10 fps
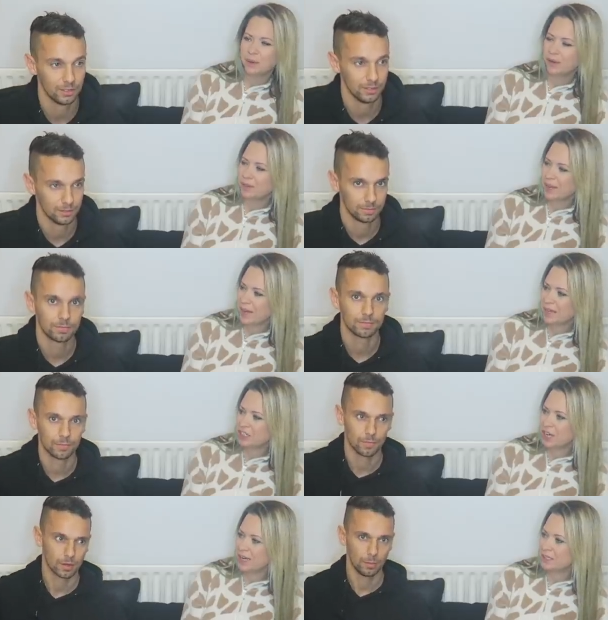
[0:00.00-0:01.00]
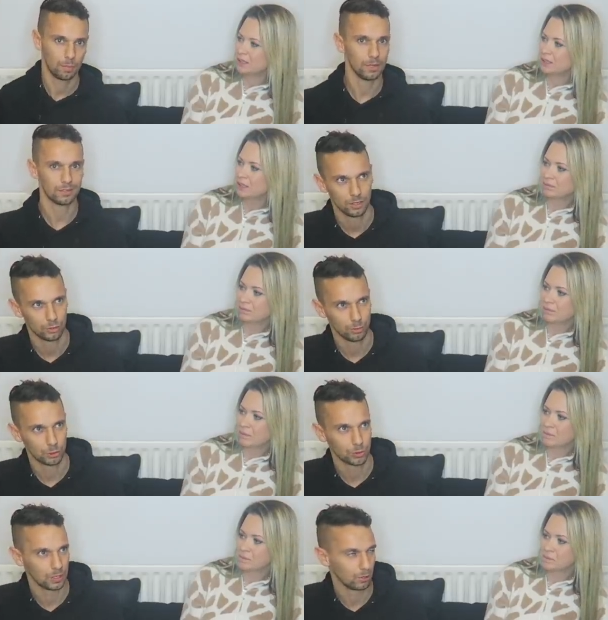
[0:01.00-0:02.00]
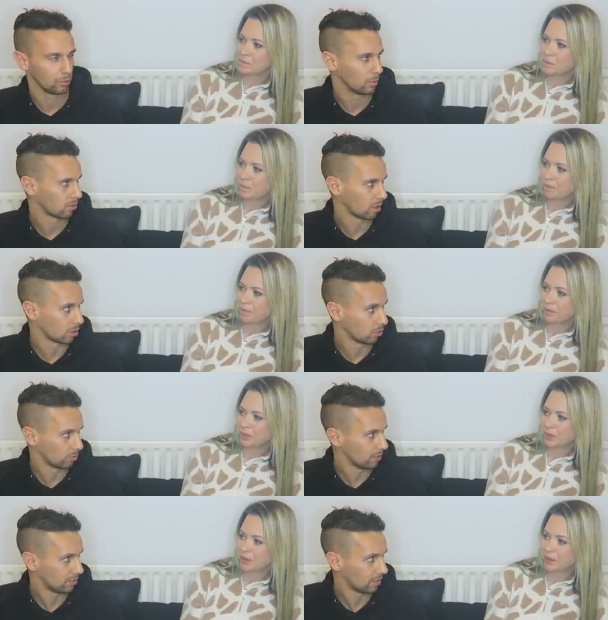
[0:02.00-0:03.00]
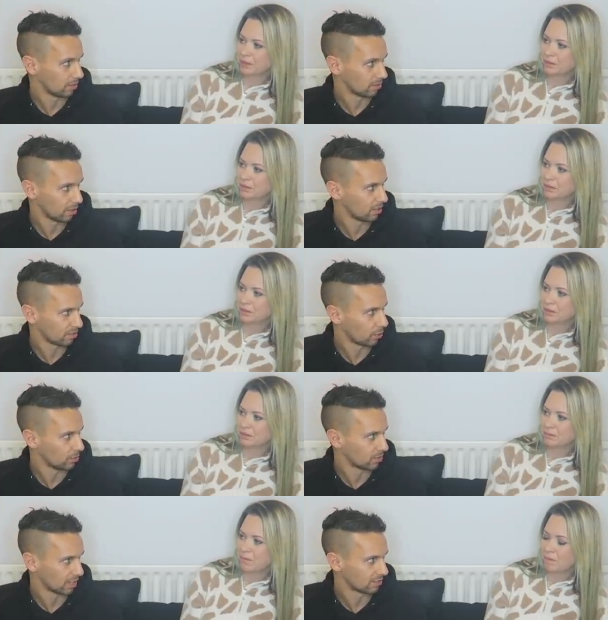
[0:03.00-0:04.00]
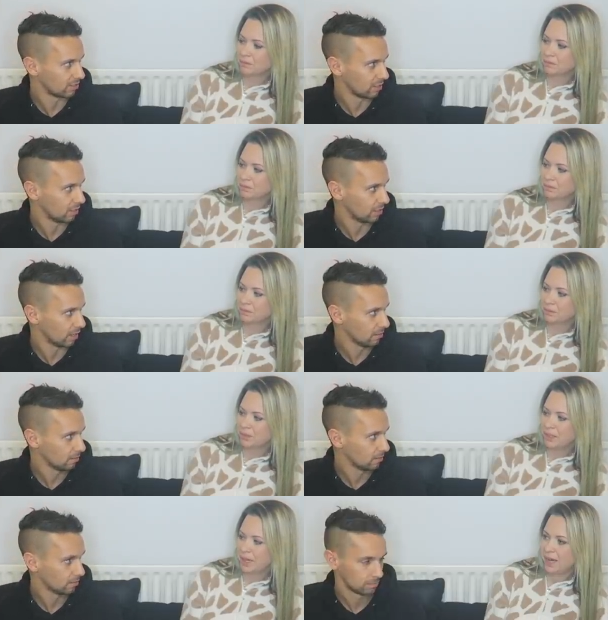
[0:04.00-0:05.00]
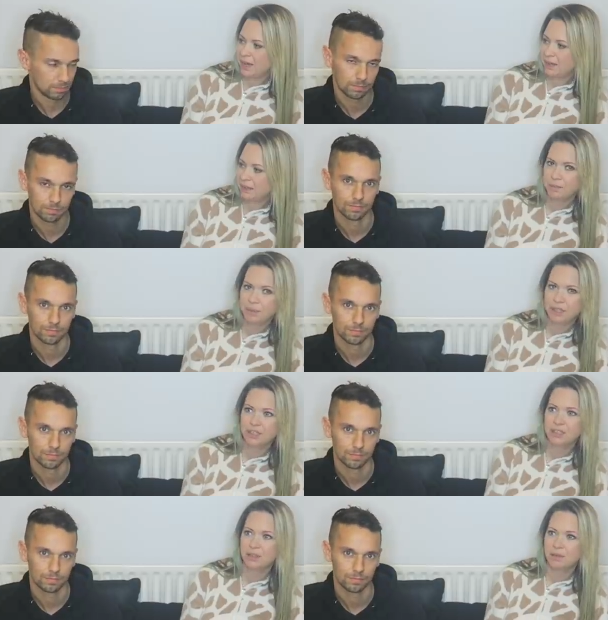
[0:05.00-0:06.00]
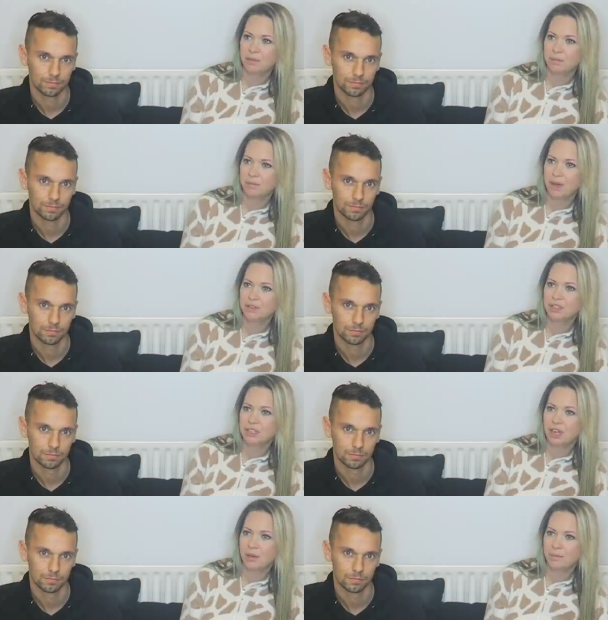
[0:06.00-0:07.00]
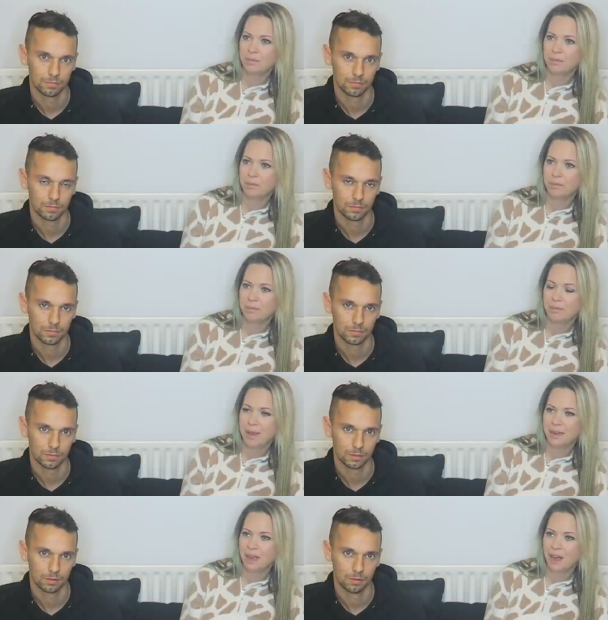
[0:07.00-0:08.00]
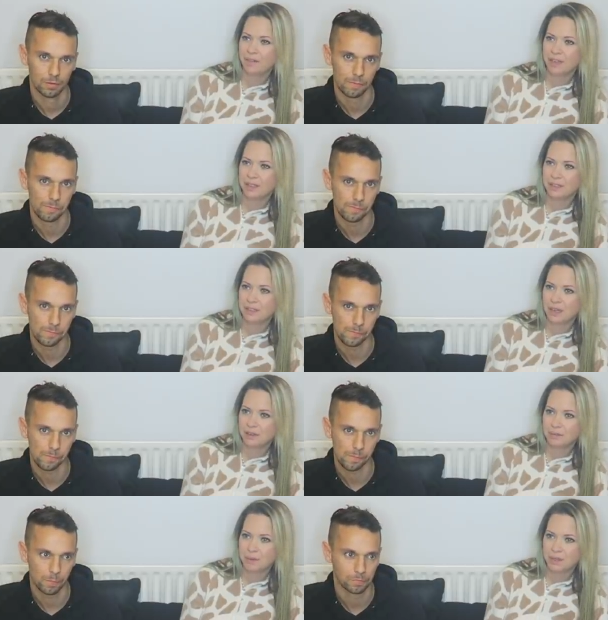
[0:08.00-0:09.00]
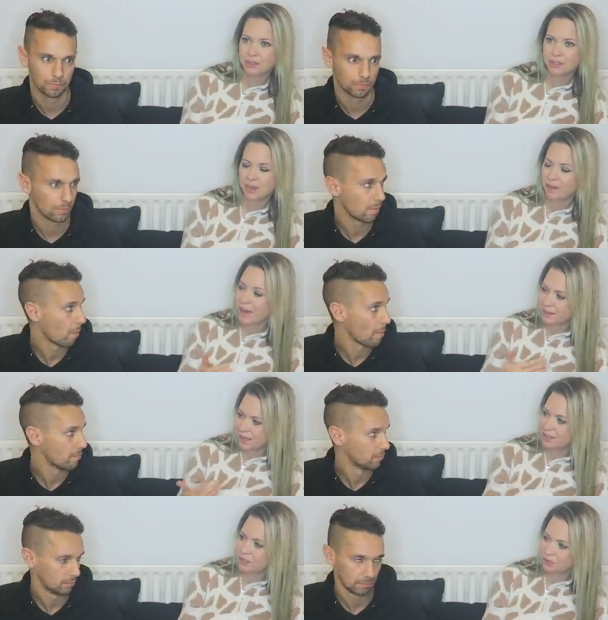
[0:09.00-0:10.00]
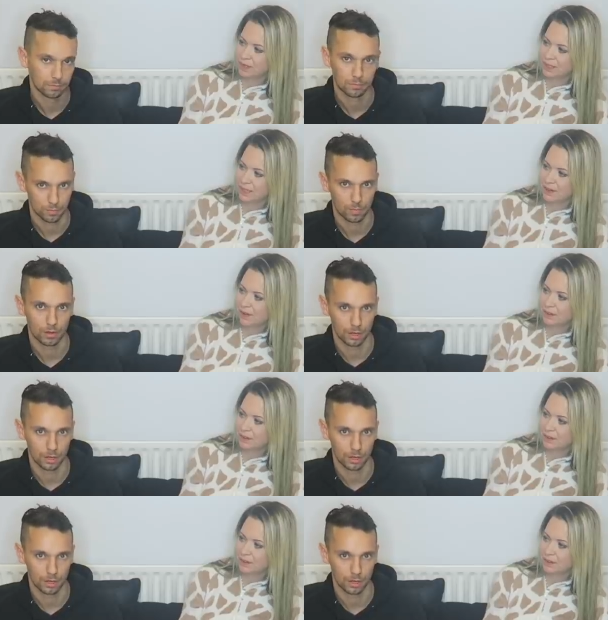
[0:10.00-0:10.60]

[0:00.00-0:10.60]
Speaker 1: do it on the NHS. But it's almost treated almost like cosmetic, isn't it? There's no necessity in there.
Speaker 2: Yeah, because most of the time men have it done because they've had kids already.